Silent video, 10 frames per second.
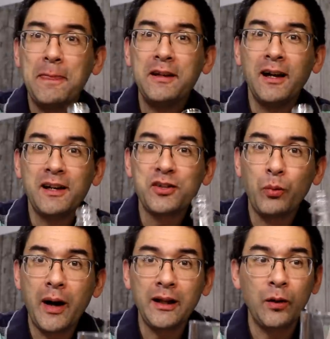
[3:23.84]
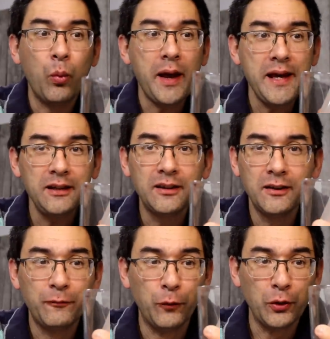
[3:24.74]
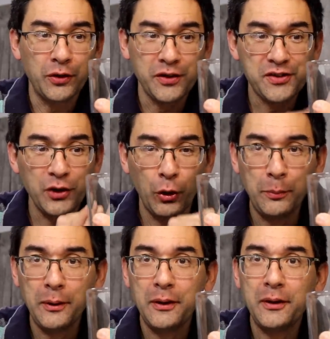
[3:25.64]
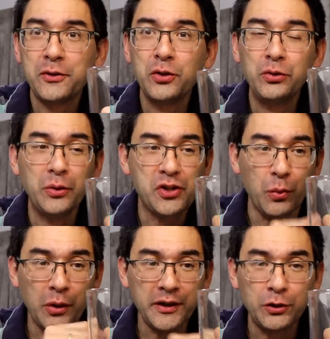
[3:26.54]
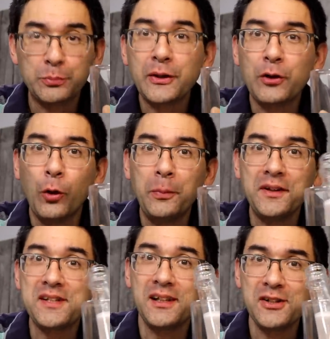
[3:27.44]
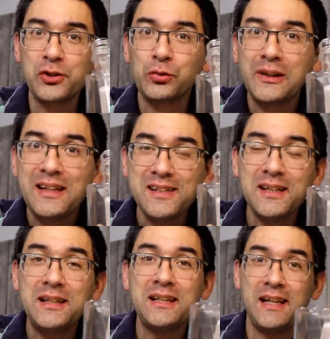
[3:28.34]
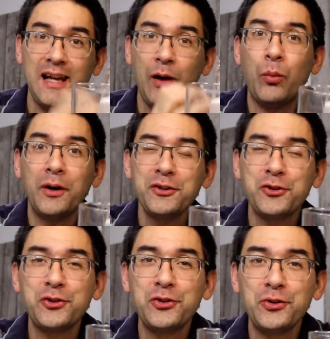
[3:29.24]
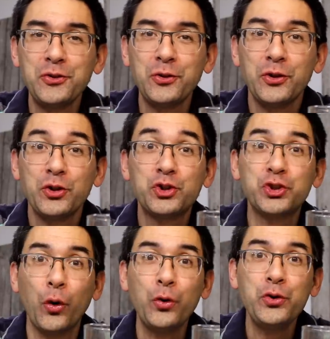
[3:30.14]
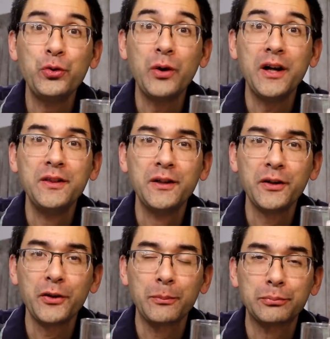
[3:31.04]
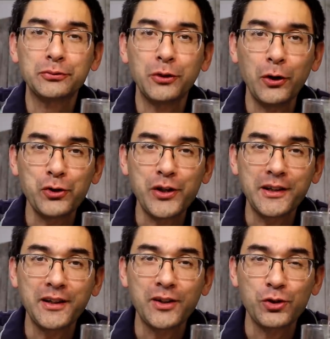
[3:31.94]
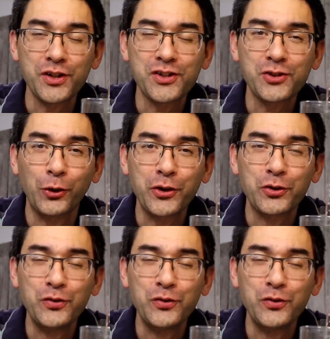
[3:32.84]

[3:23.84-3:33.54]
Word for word: Yeah, and so while I wait uh, for the soap uh, to do its work and to break open the cells to release the D N A, I want to show you another project that I just started